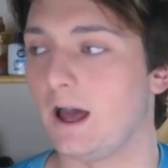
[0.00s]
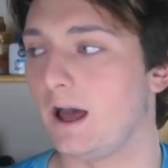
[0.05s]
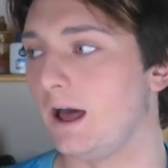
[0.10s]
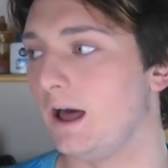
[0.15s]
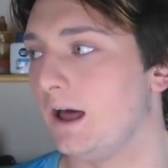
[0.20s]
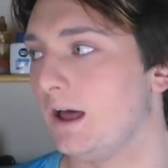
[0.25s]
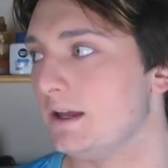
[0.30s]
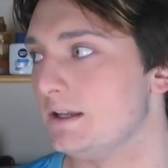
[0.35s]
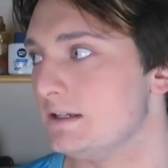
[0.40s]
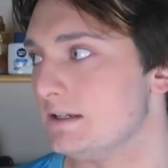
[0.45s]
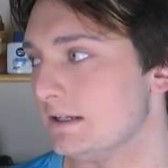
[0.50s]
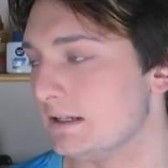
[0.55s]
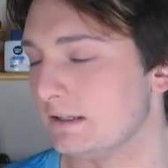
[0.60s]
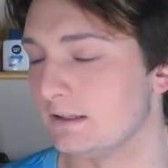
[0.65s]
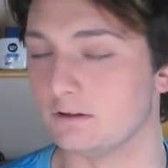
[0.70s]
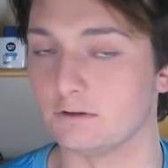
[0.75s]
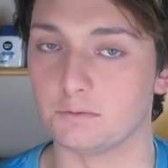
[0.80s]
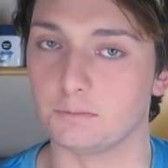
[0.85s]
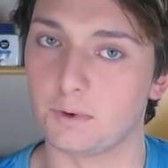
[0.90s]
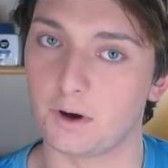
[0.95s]
I did a
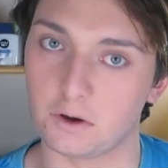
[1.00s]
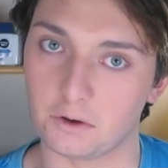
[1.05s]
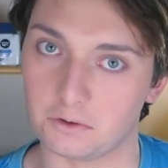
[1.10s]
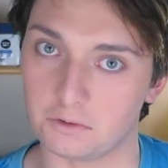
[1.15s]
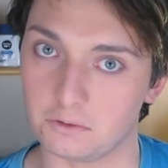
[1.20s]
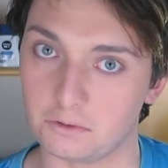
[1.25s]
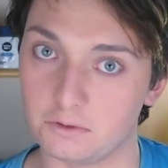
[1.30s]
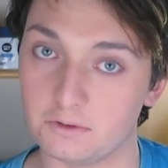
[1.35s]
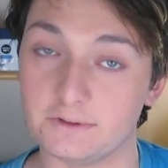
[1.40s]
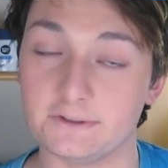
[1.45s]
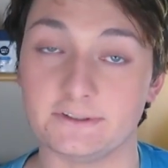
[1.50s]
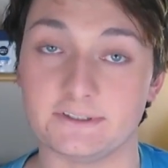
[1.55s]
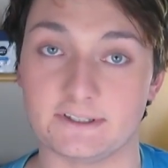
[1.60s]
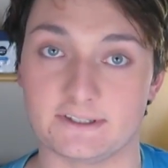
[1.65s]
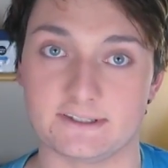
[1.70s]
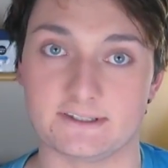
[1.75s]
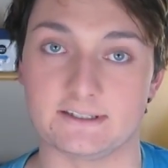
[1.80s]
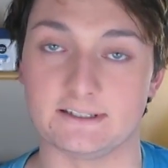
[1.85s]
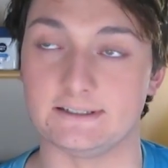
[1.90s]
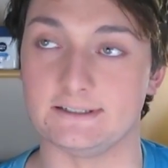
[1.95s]
little poll to
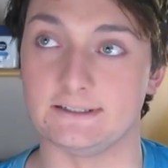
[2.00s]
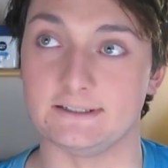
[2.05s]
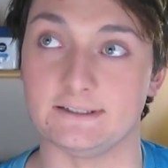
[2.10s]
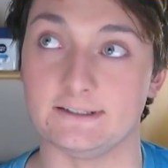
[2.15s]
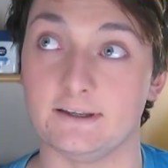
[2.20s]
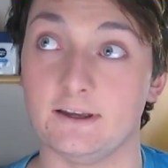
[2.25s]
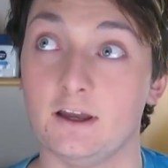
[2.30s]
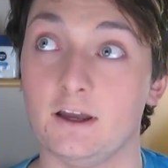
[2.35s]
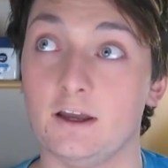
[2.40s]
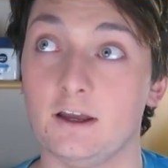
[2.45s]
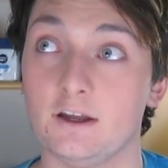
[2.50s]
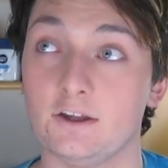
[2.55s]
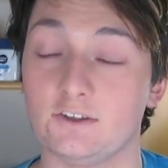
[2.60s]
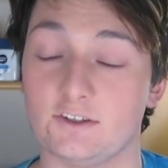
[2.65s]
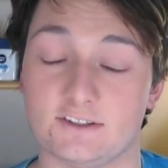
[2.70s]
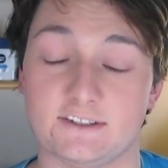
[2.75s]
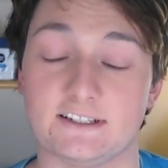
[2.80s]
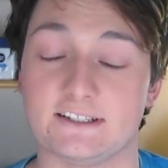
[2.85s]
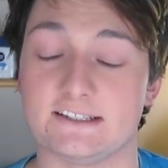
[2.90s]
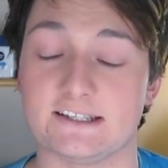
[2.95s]
see
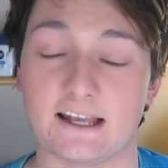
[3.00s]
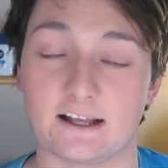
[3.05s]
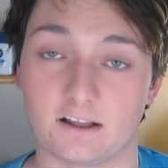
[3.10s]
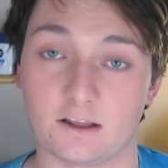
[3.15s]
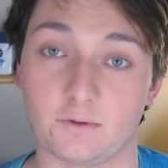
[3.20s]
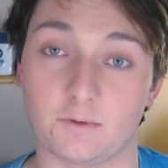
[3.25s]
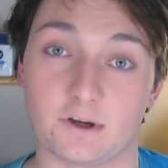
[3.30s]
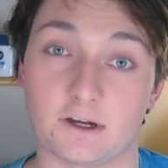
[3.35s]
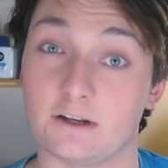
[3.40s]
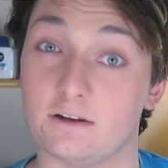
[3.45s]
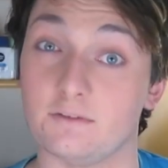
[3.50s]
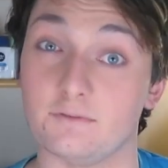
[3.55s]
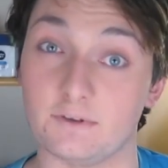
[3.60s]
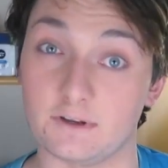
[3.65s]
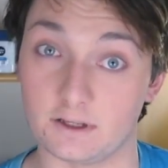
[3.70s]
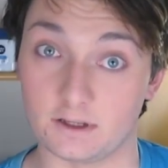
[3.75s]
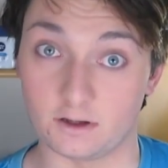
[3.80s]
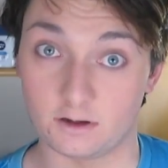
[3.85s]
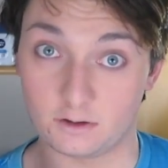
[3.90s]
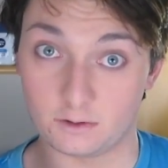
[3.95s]
just exactly what kind of
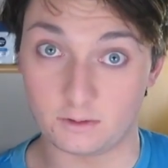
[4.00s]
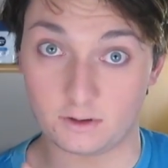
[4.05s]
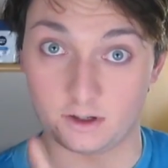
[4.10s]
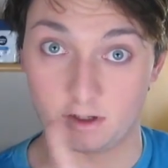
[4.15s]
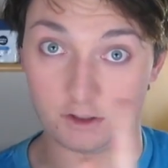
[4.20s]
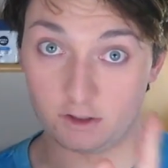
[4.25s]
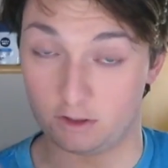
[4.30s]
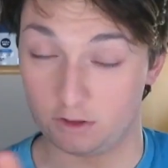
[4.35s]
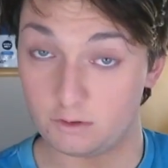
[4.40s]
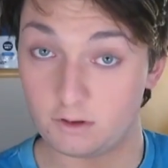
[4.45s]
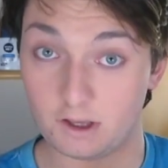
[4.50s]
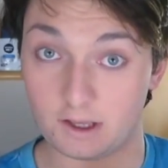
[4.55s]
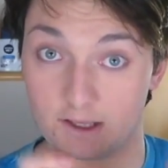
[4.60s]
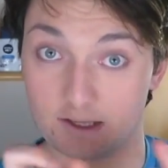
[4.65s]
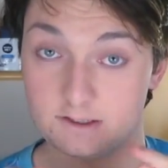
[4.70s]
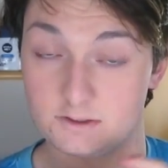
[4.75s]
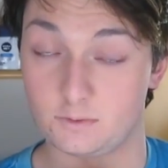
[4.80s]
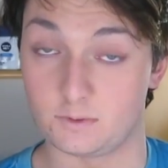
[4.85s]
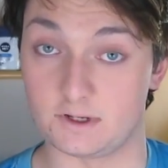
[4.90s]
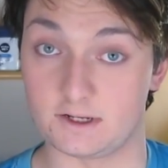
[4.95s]
video you
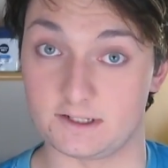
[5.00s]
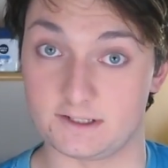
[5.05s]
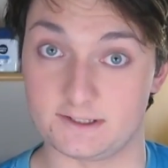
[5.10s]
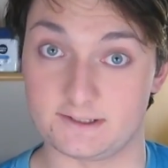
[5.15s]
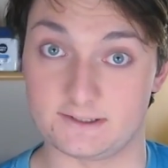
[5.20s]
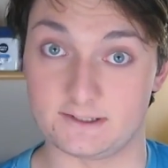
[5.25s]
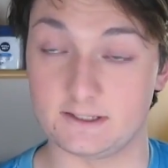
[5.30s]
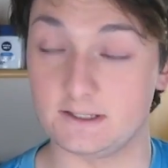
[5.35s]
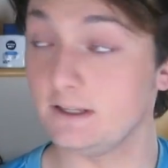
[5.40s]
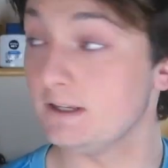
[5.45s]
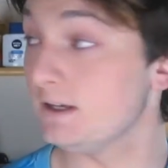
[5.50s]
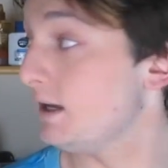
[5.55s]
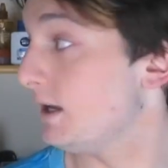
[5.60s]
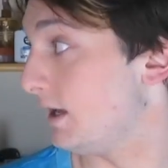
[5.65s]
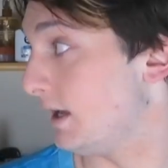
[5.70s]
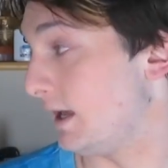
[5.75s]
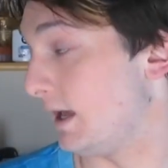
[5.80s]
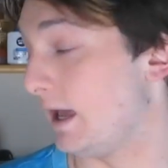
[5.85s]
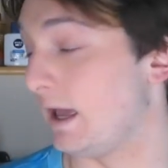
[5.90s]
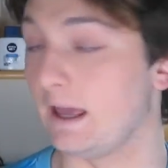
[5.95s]
guys wanted to see,
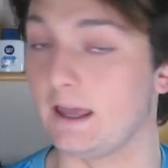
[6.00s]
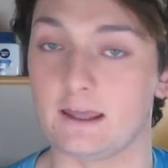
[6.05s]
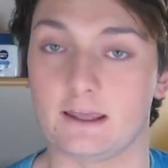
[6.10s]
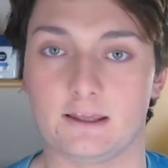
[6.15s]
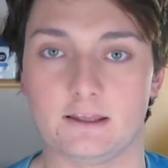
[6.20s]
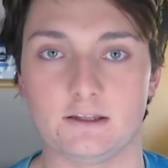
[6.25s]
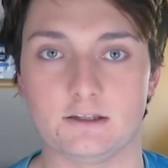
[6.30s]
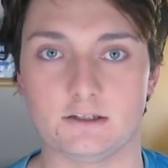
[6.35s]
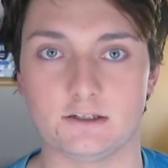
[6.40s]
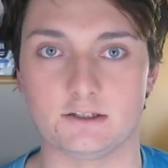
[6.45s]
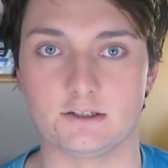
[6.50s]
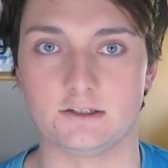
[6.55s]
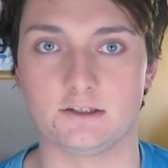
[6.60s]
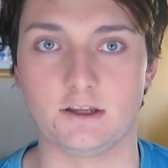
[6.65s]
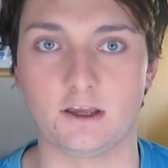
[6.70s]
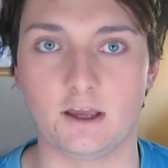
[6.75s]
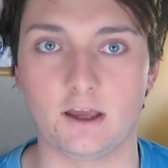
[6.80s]
and